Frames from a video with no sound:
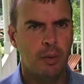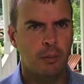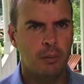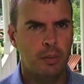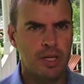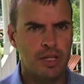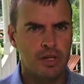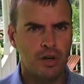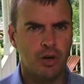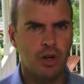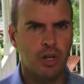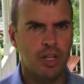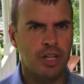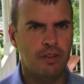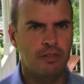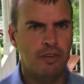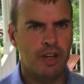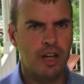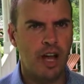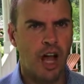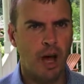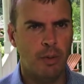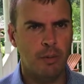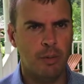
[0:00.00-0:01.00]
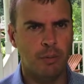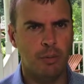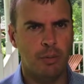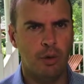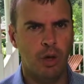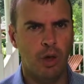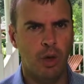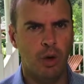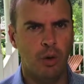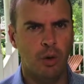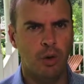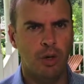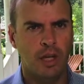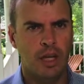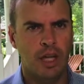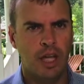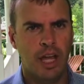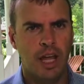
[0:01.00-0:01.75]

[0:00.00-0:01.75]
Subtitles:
be sure to leave a comment below.